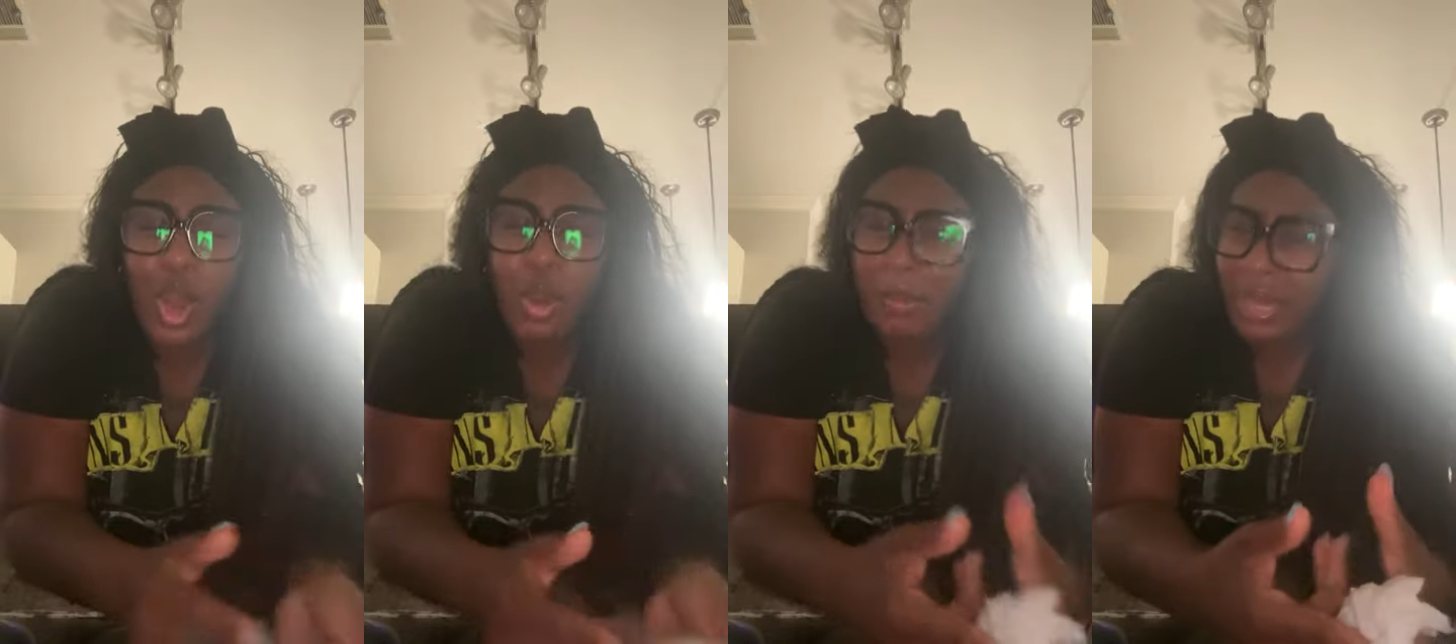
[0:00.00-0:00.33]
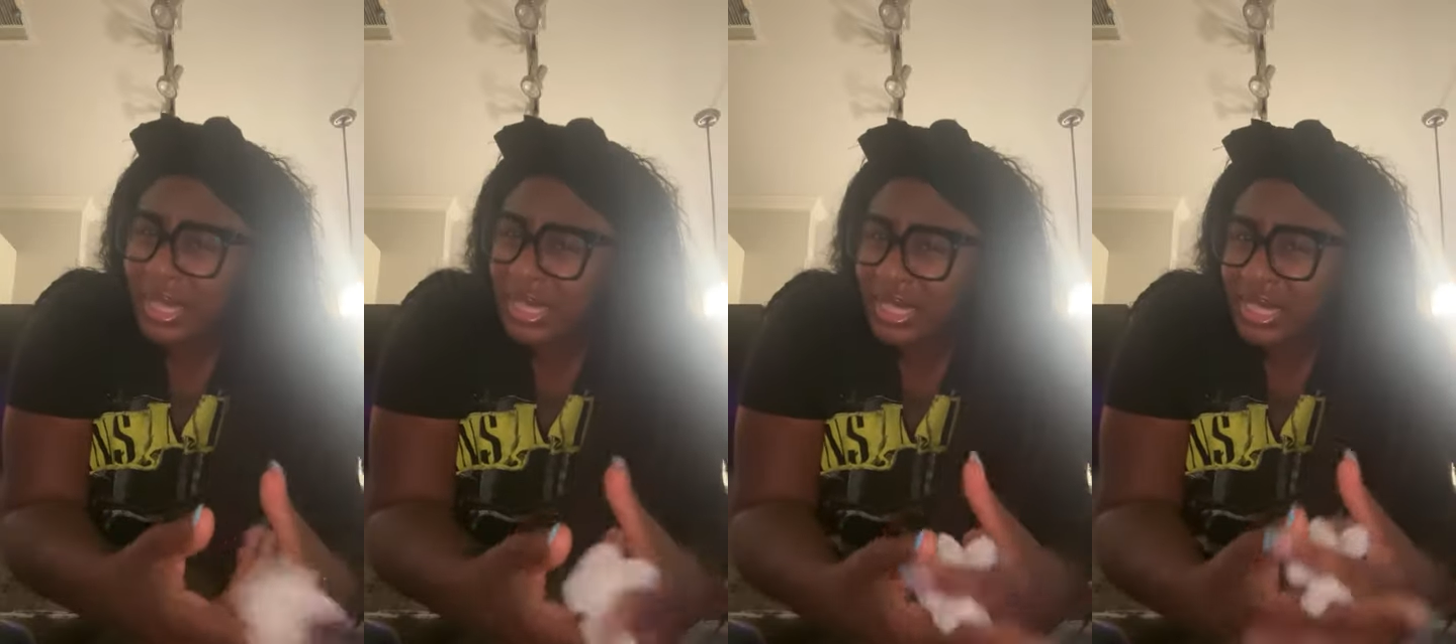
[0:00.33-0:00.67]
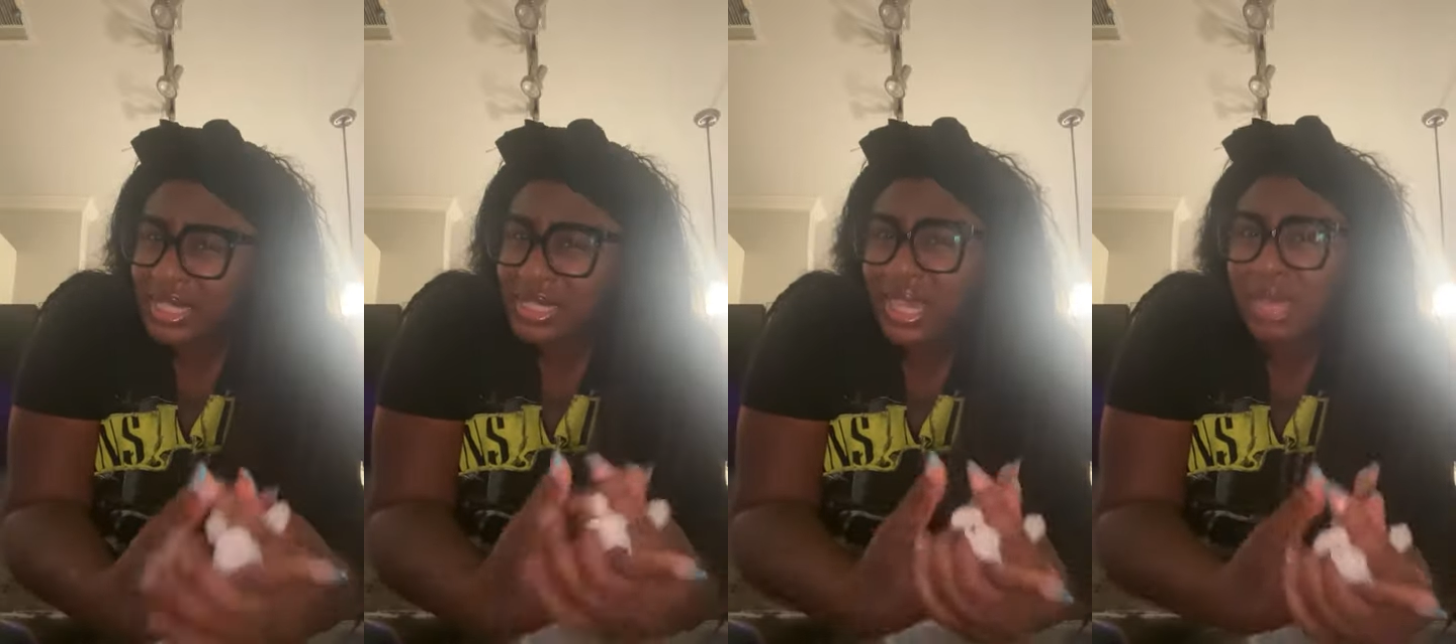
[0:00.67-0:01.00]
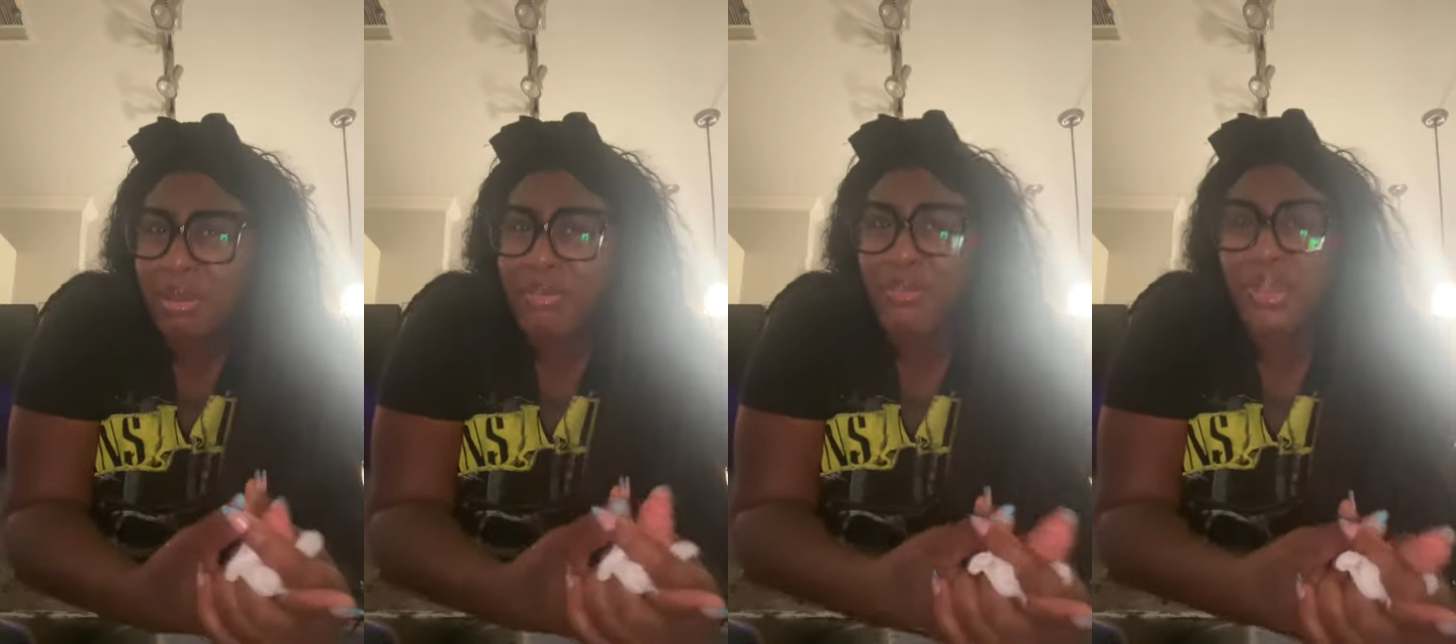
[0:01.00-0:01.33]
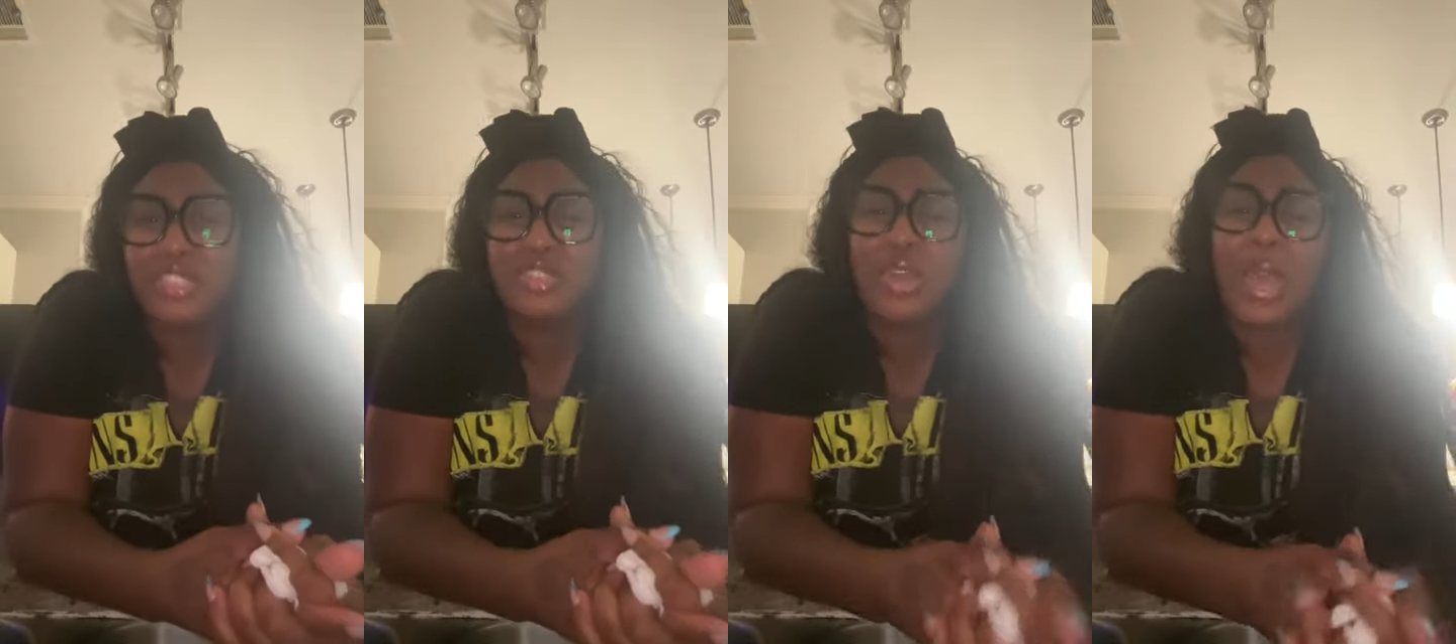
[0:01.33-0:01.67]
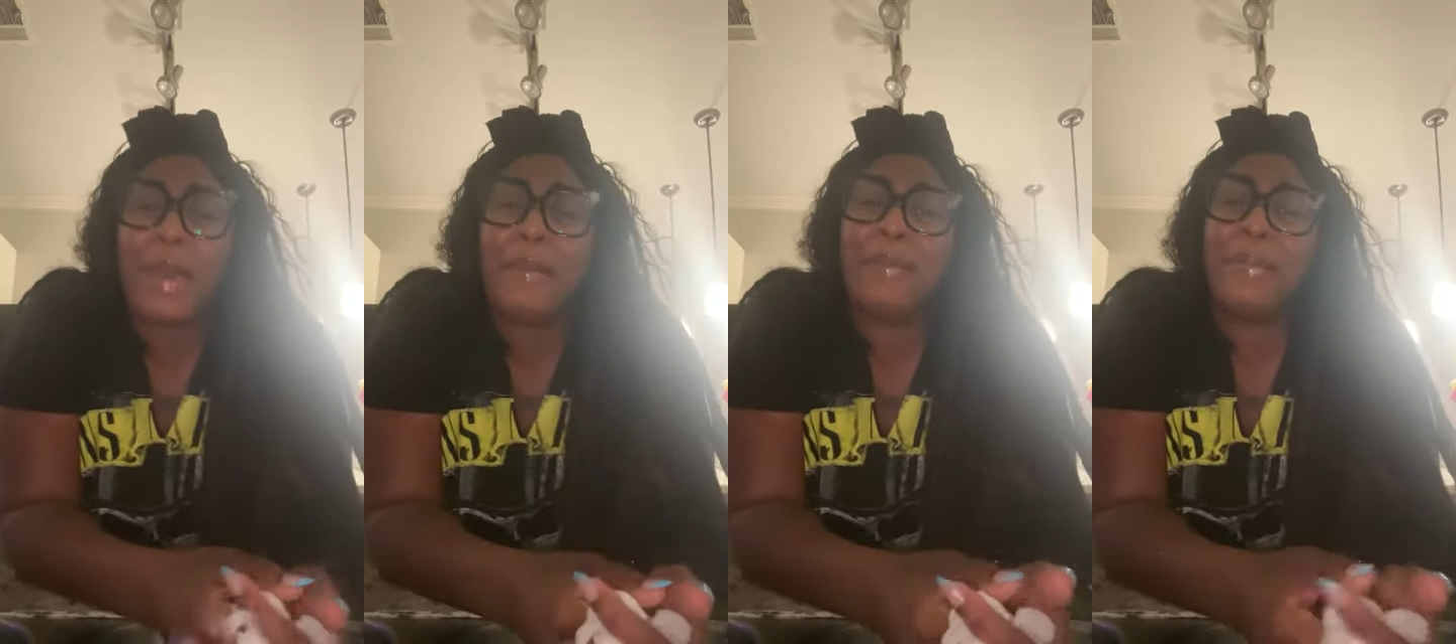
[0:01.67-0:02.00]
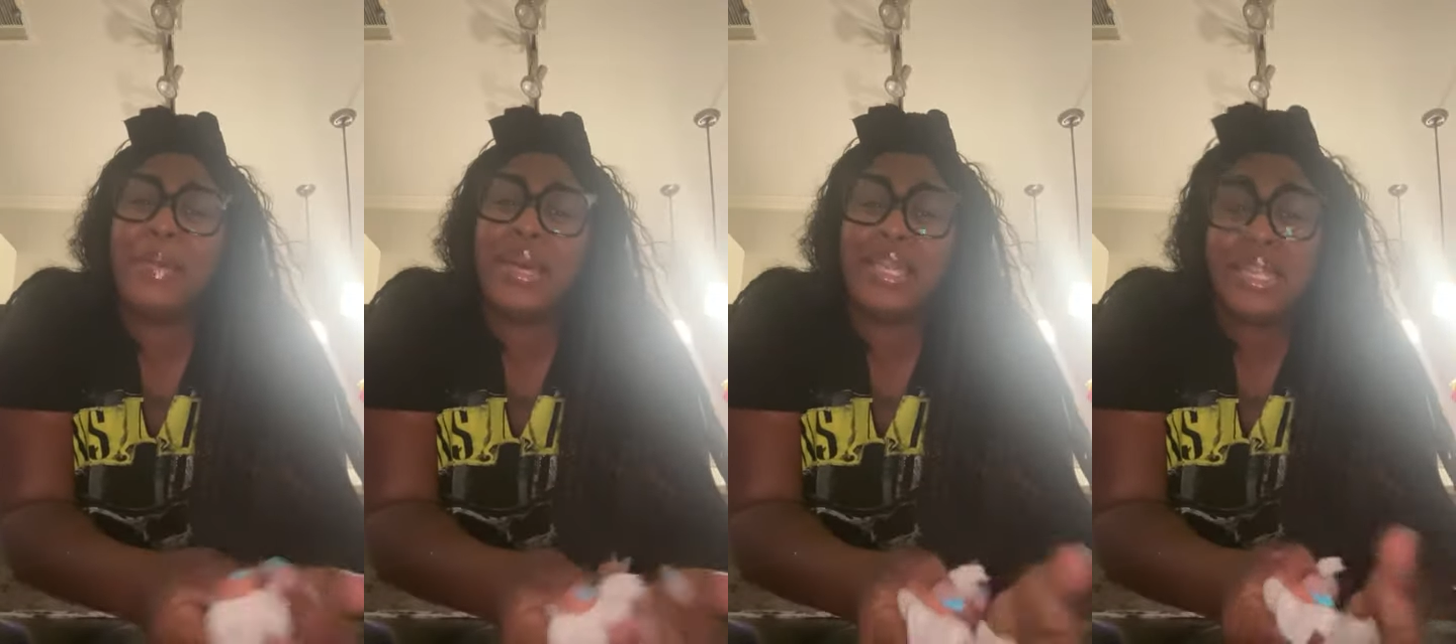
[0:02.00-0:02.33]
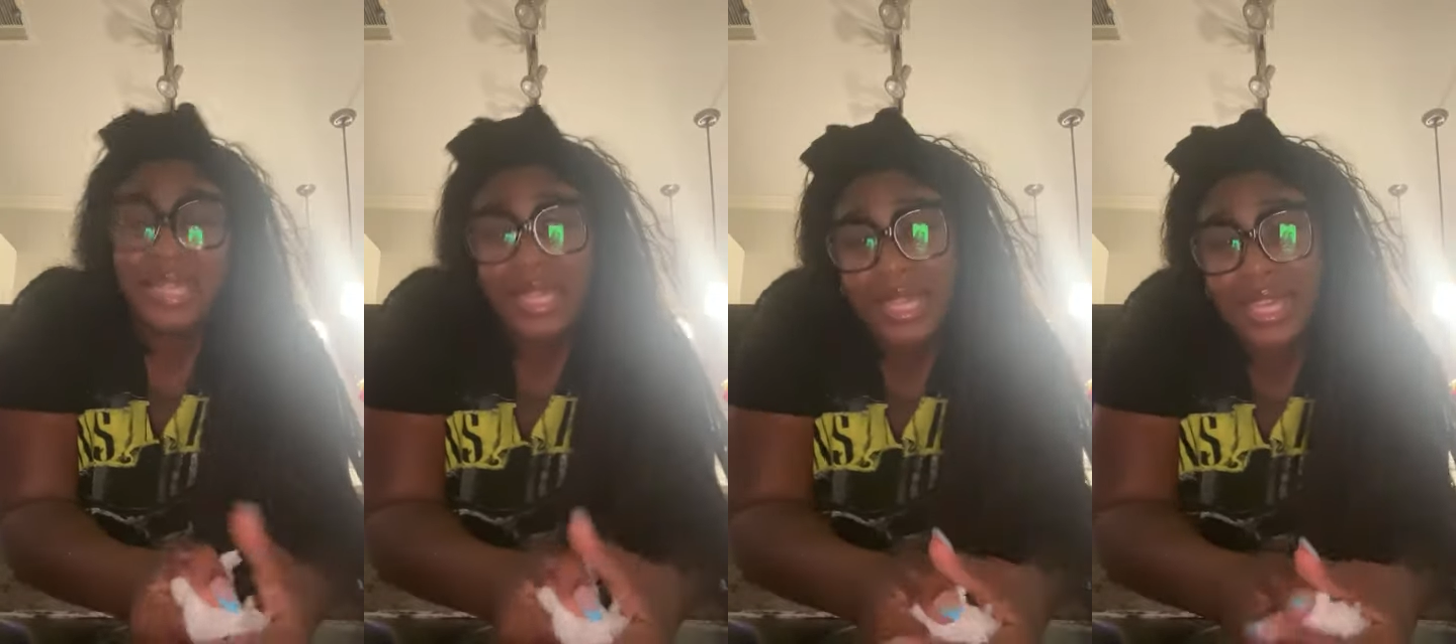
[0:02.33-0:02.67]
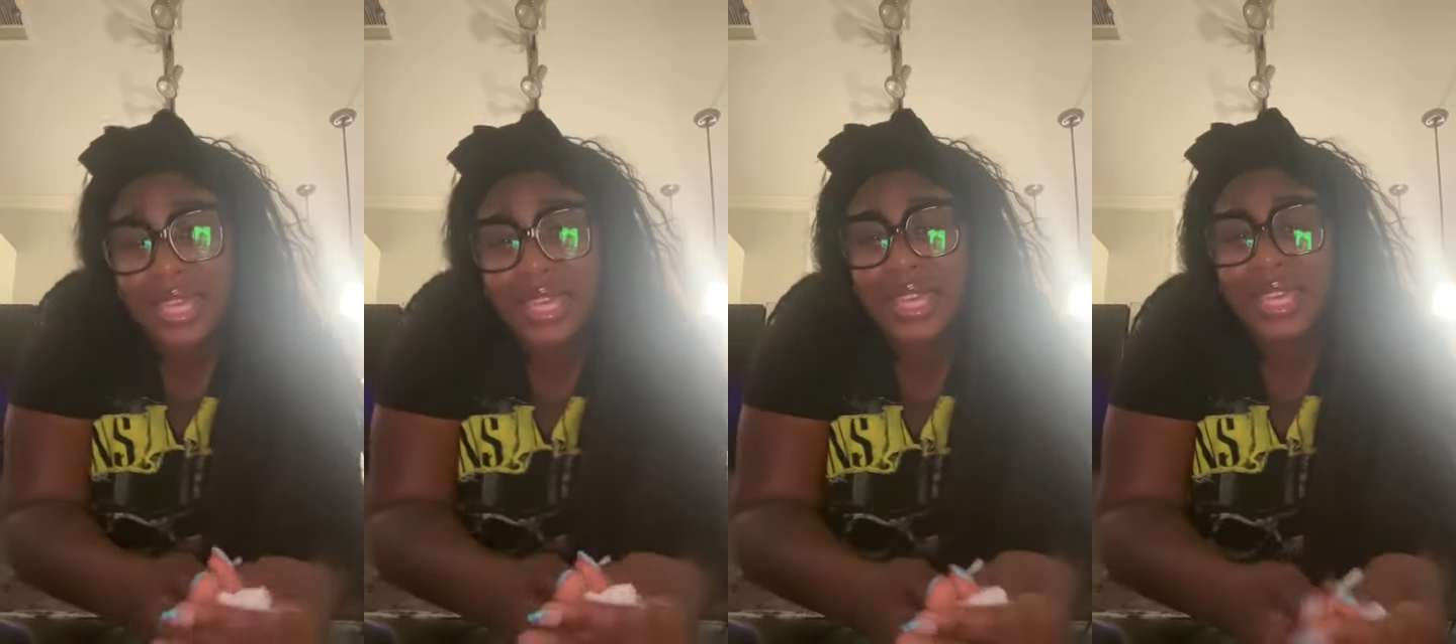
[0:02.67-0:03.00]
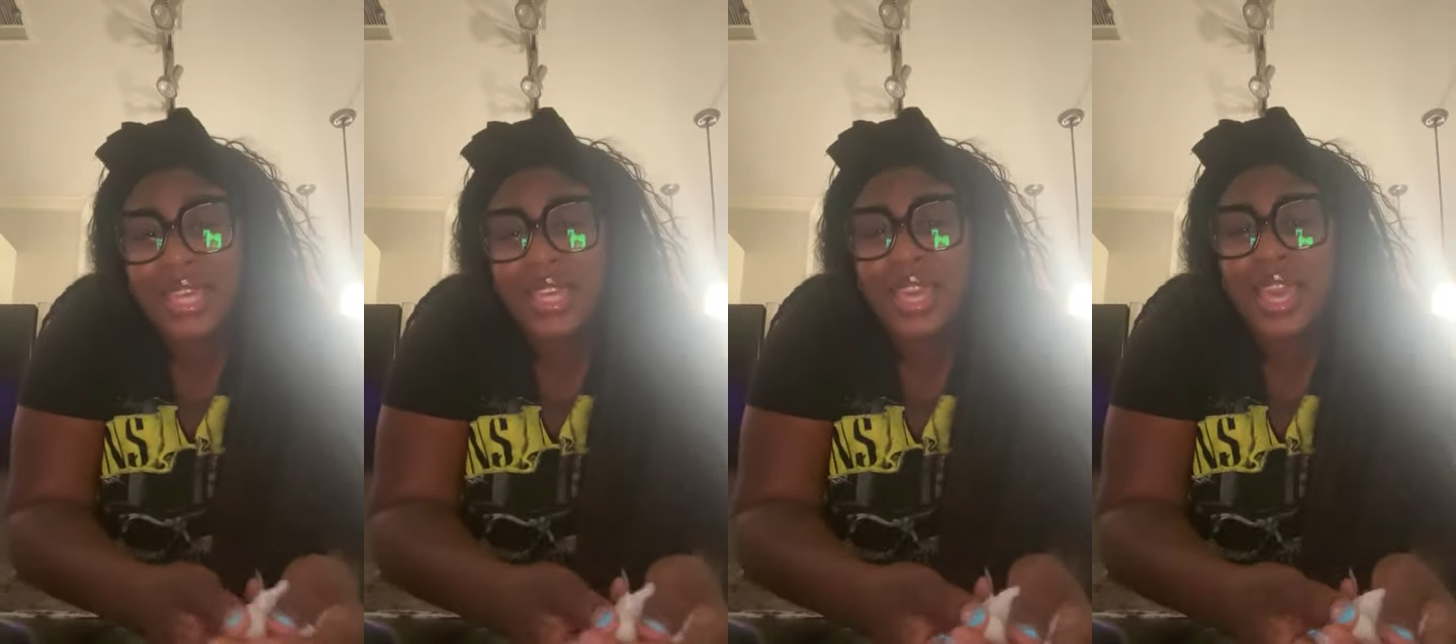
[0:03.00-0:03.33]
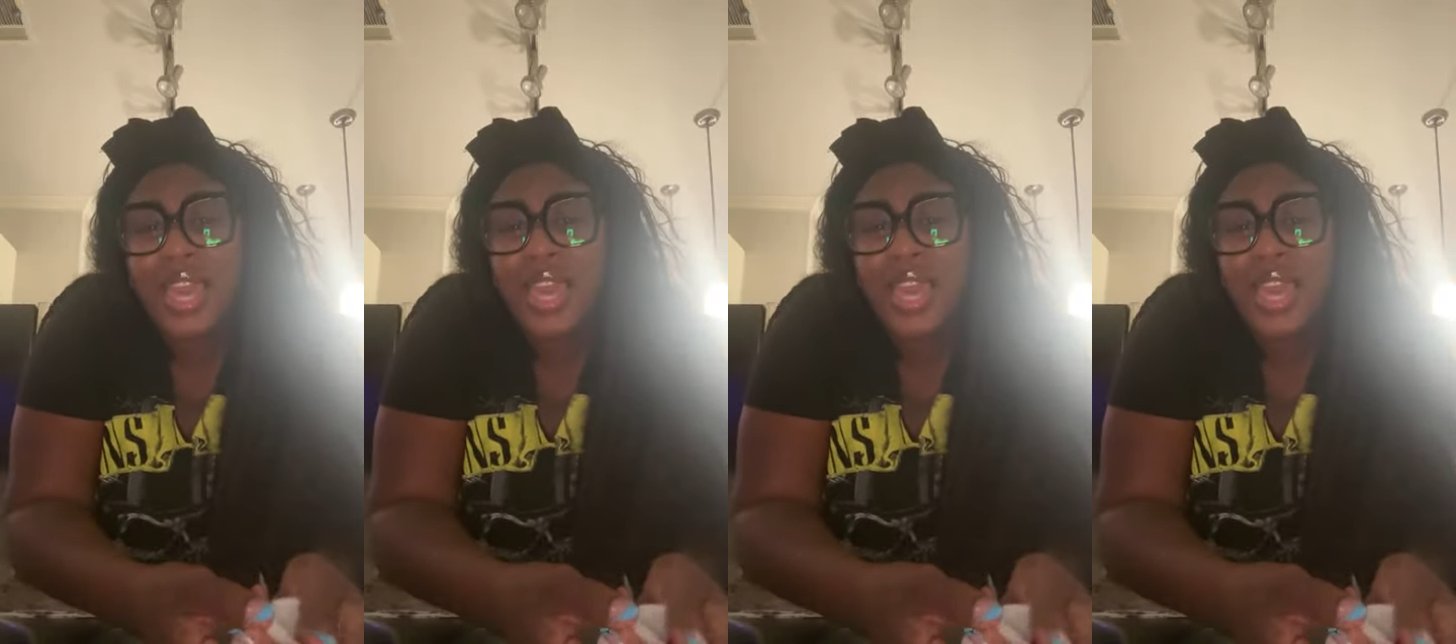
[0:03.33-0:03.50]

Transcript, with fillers: Oh my goodness, lamb over rice, you got money.